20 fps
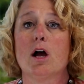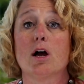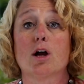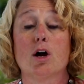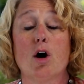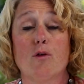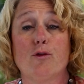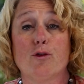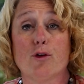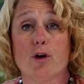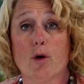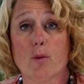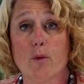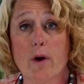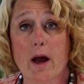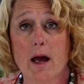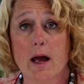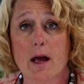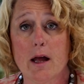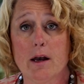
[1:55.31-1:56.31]
go for a
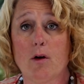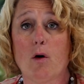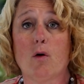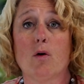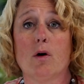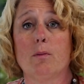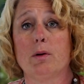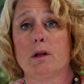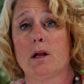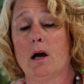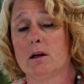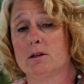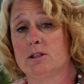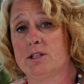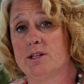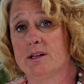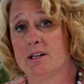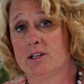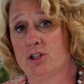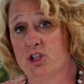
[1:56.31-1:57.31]
run or belong
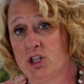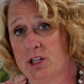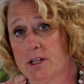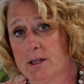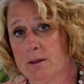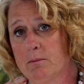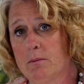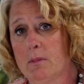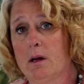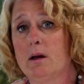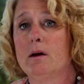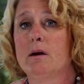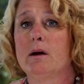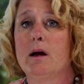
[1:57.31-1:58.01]
to the gym.